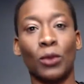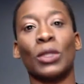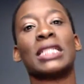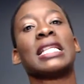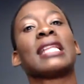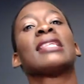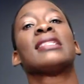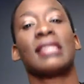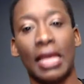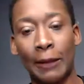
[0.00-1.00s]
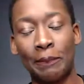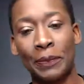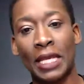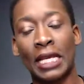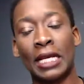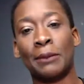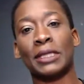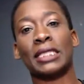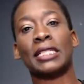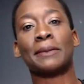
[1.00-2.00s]
Well, it's not the same.
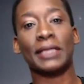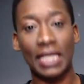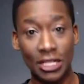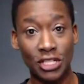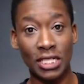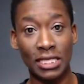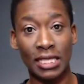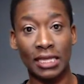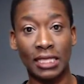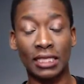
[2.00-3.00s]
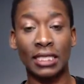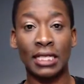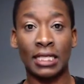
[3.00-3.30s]
But the implication is that